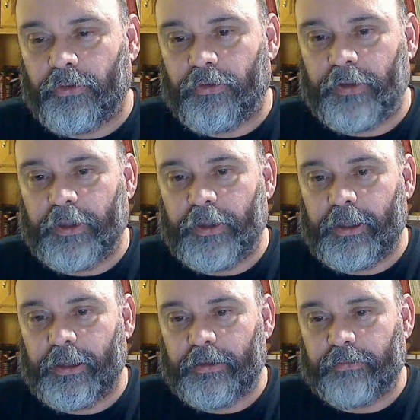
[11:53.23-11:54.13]

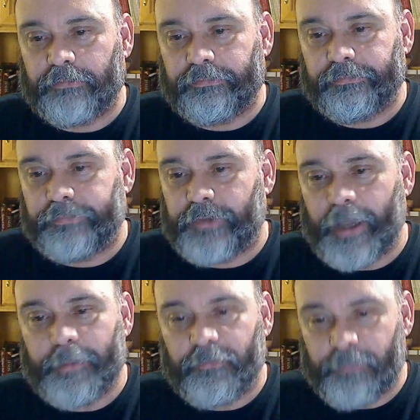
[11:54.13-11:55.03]
the
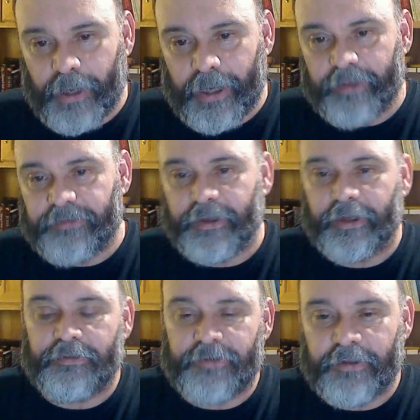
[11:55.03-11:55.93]
type of bias that
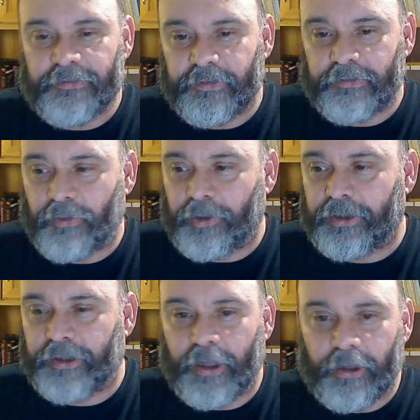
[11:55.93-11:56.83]
exists is going
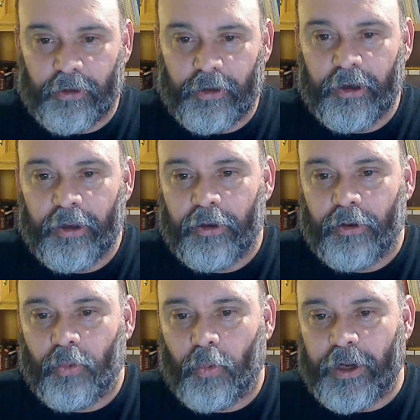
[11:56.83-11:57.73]
to color
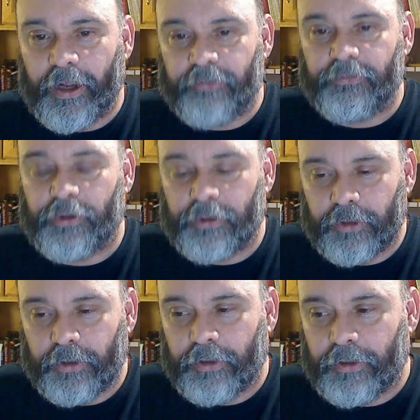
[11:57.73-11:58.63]
whatever
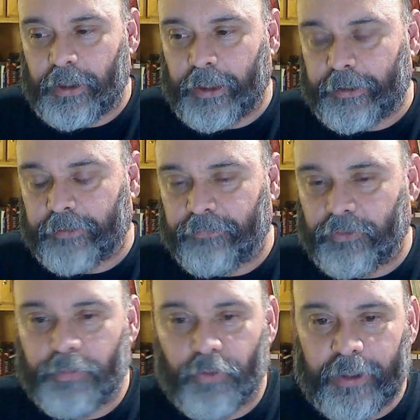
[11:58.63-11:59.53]

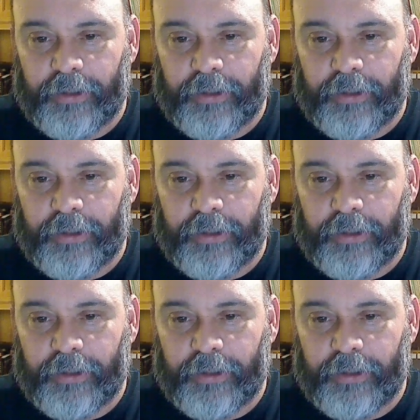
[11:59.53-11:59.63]
viewpoint